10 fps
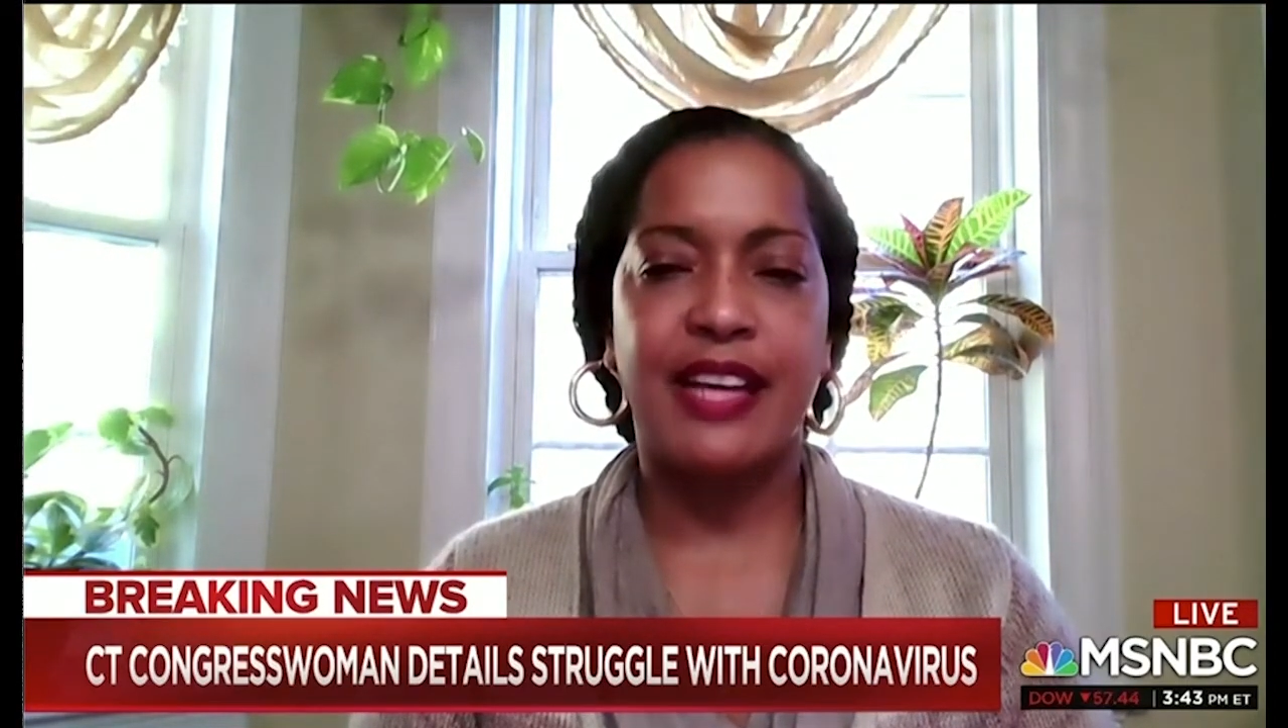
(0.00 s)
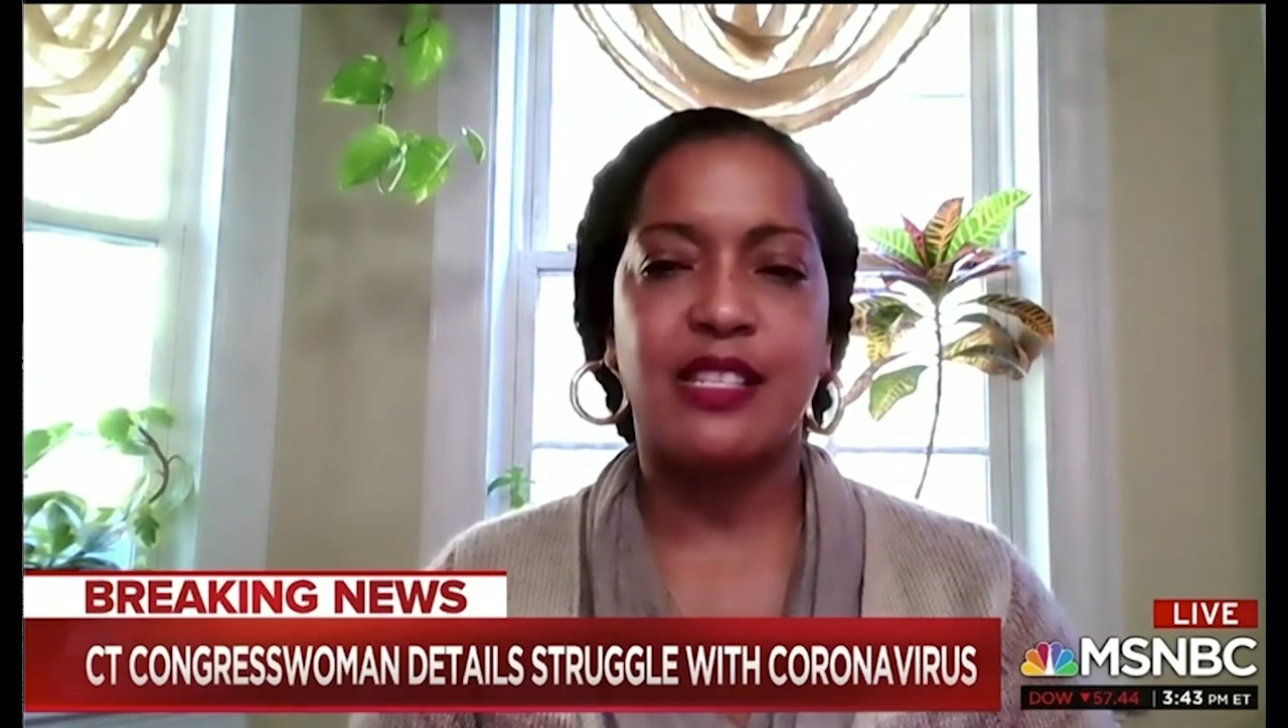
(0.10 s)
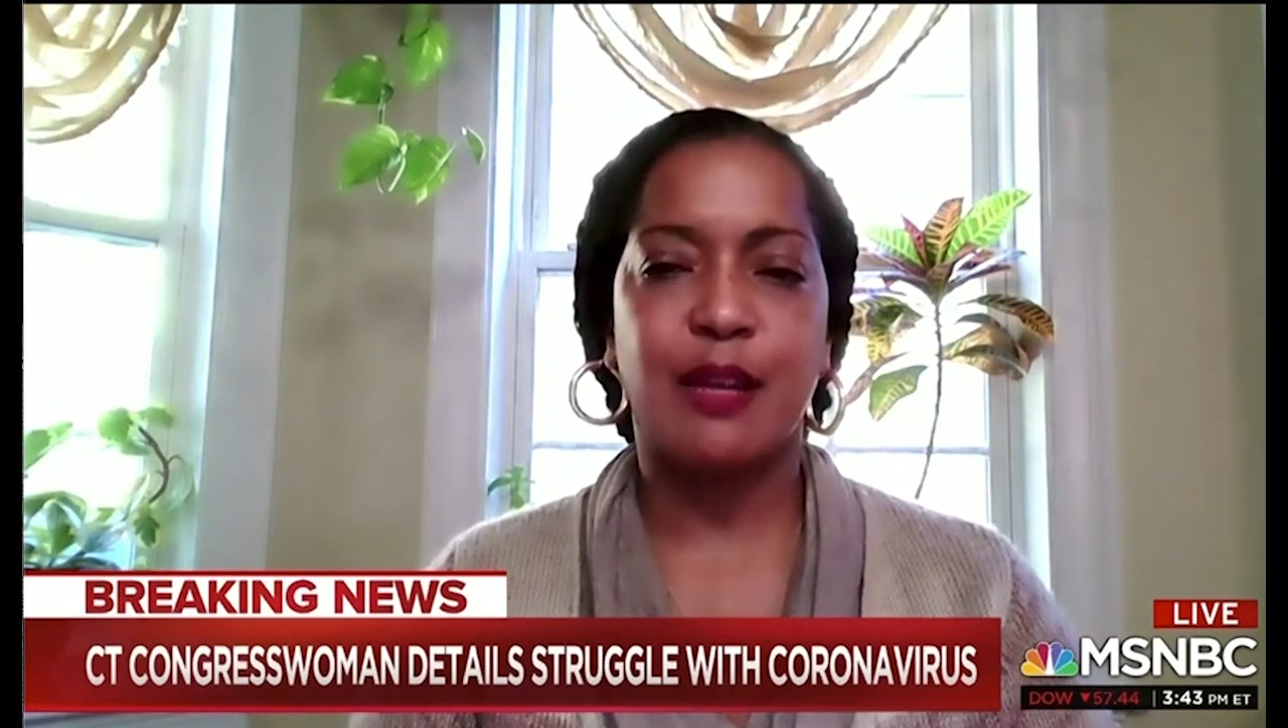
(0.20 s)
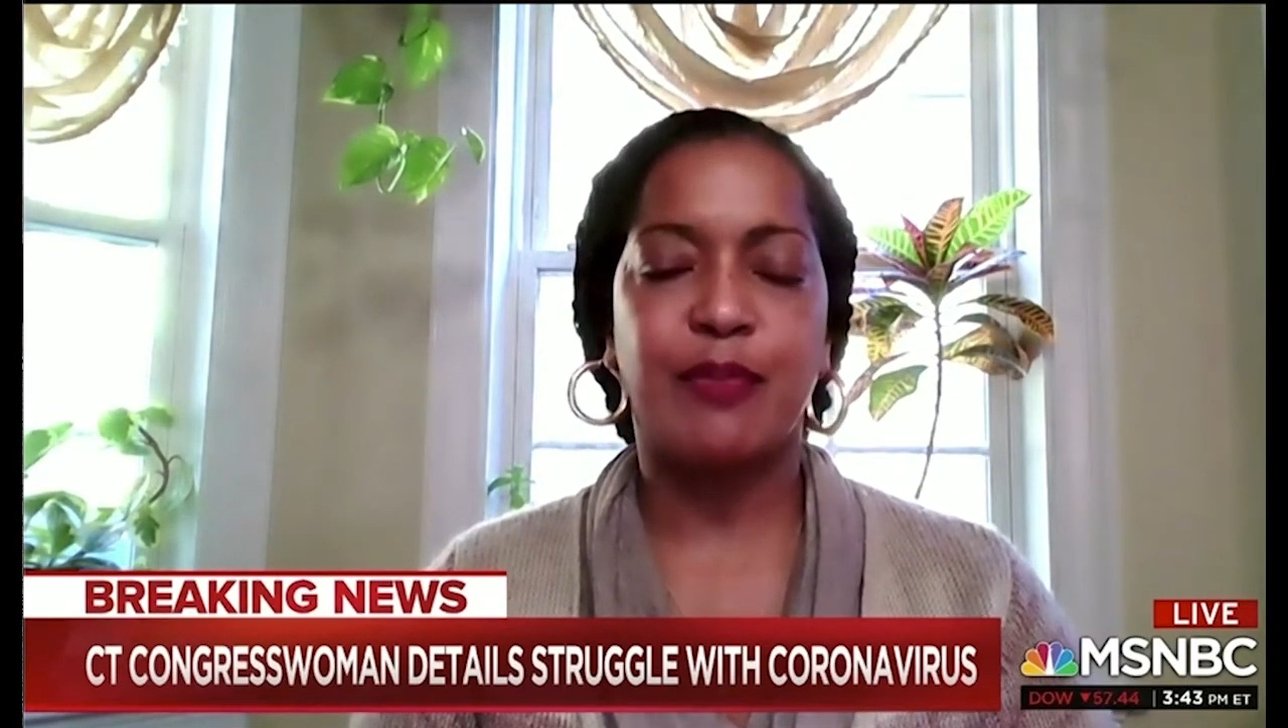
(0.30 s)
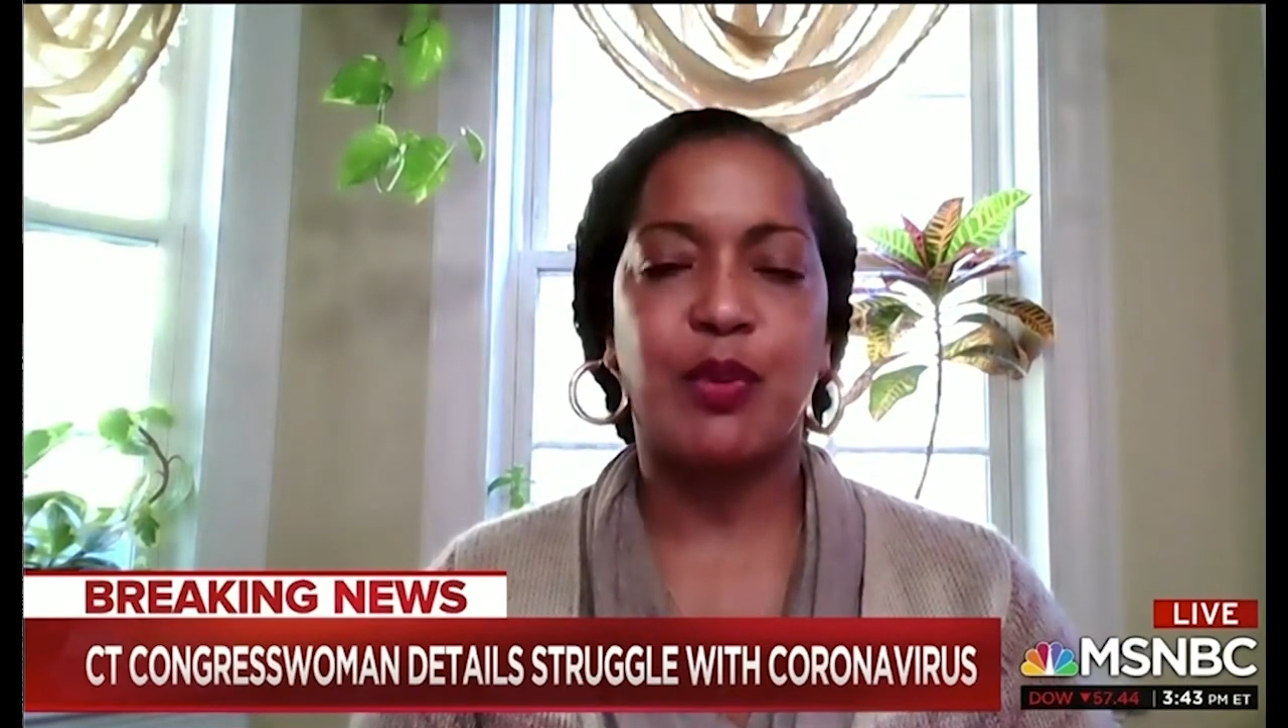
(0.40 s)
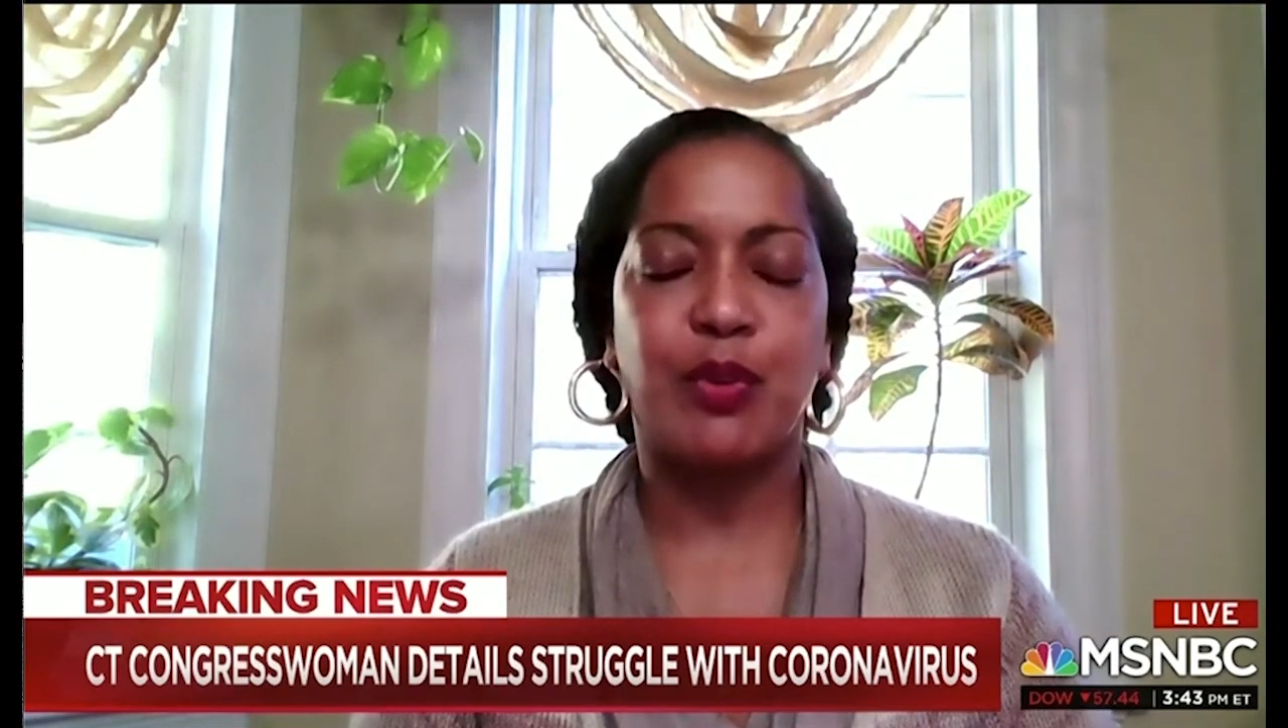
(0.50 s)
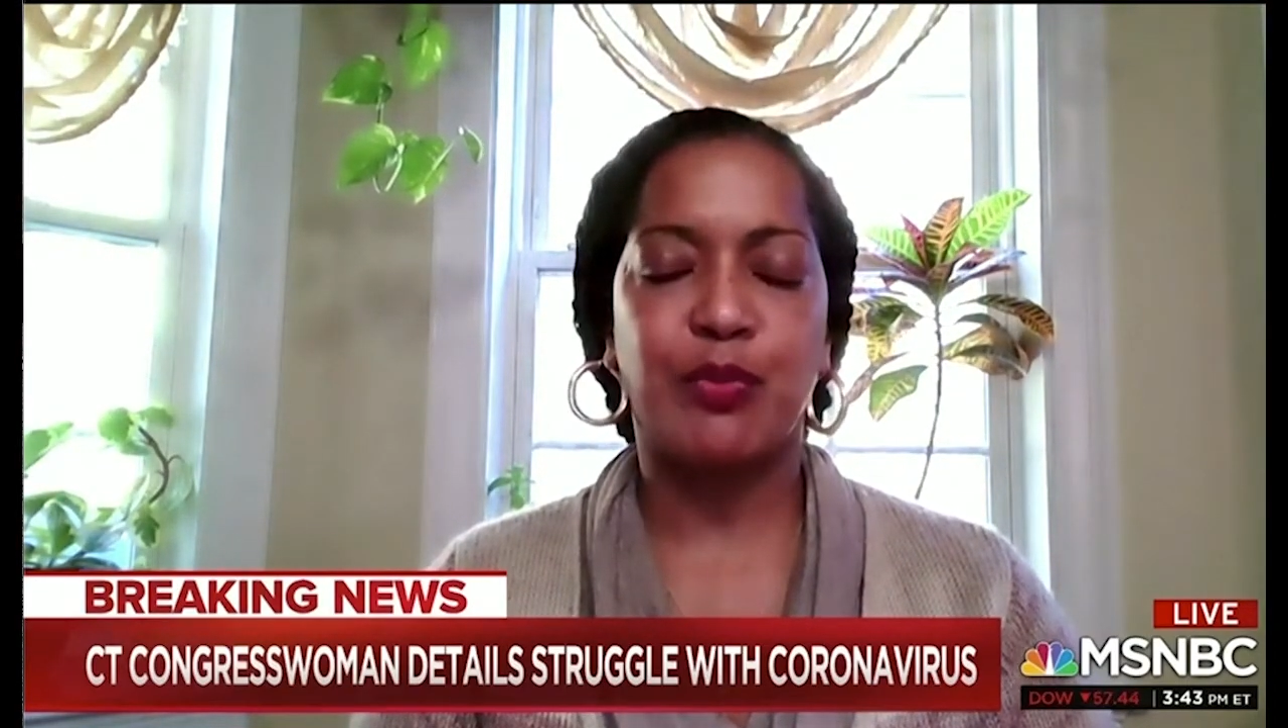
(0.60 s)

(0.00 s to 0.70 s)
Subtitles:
that's something